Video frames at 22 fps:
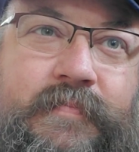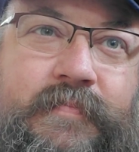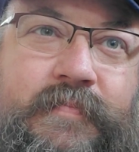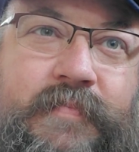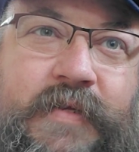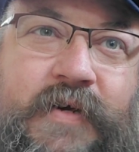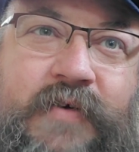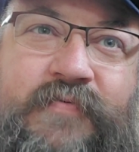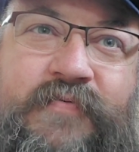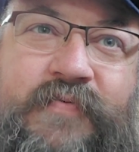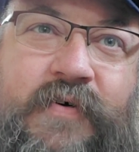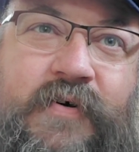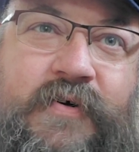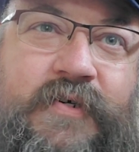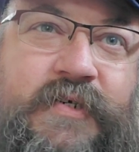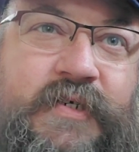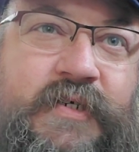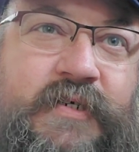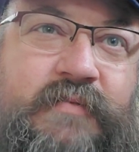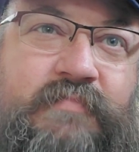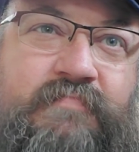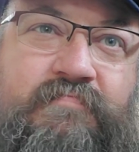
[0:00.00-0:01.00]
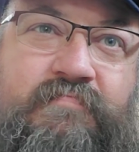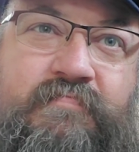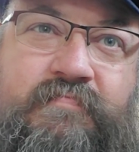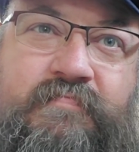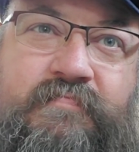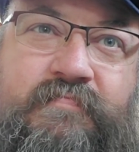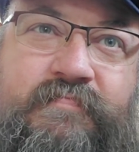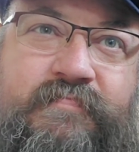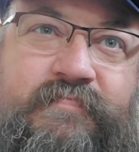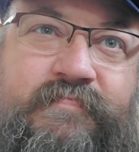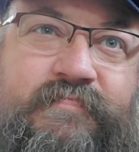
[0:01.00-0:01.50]
Their first
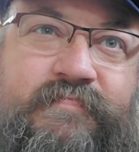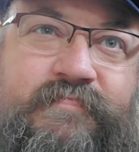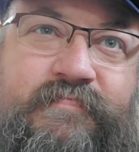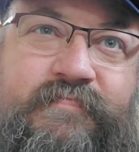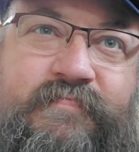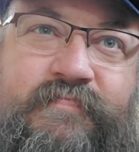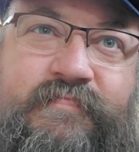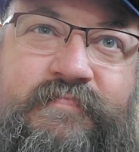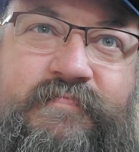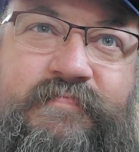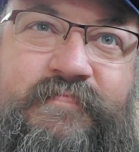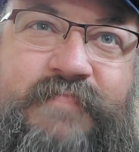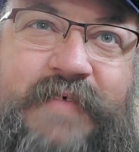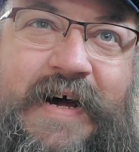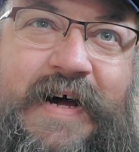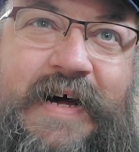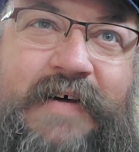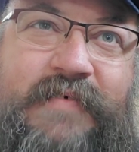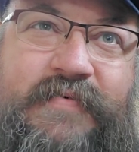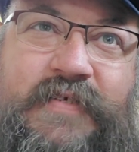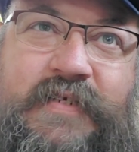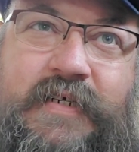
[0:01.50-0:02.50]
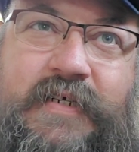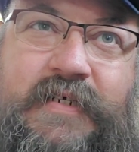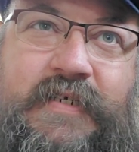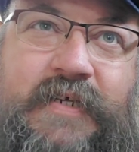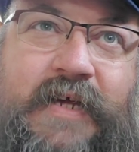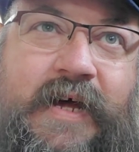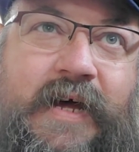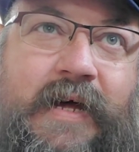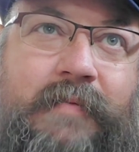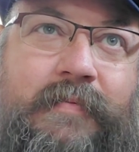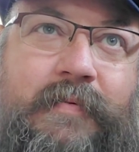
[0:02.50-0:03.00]
5-6
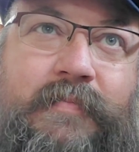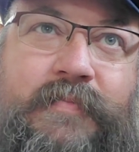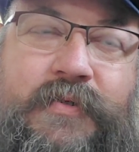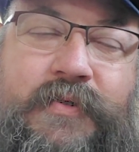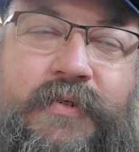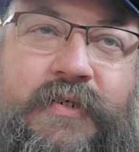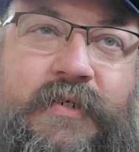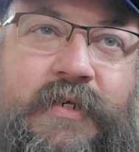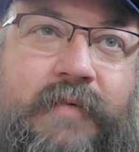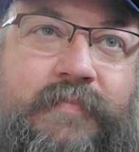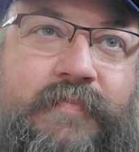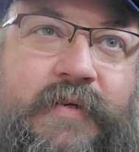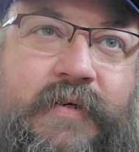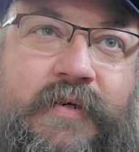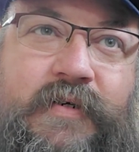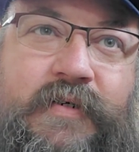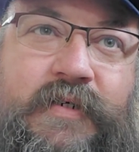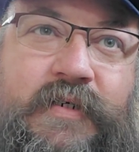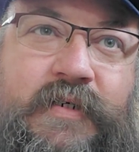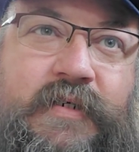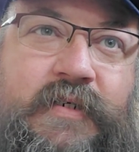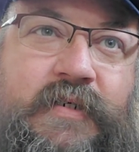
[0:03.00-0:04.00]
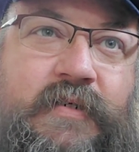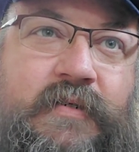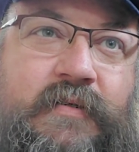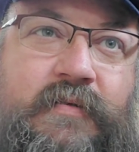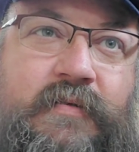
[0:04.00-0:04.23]
albums or something are just